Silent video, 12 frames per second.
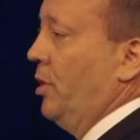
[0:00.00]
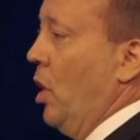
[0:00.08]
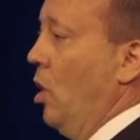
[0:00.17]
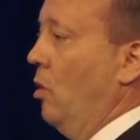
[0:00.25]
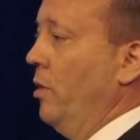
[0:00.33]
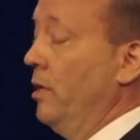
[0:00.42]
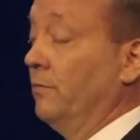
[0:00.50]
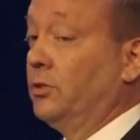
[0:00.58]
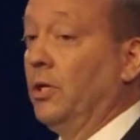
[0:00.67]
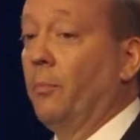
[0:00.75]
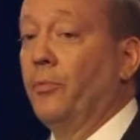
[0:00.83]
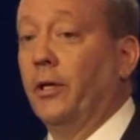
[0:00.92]
to know if
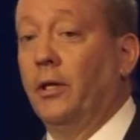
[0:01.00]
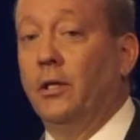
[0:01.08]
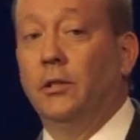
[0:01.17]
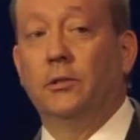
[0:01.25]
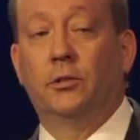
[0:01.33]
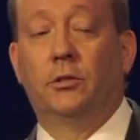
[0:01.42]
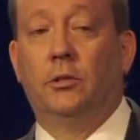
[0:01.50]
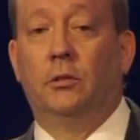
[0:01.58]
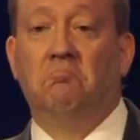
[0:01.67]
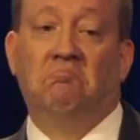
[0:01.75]
something is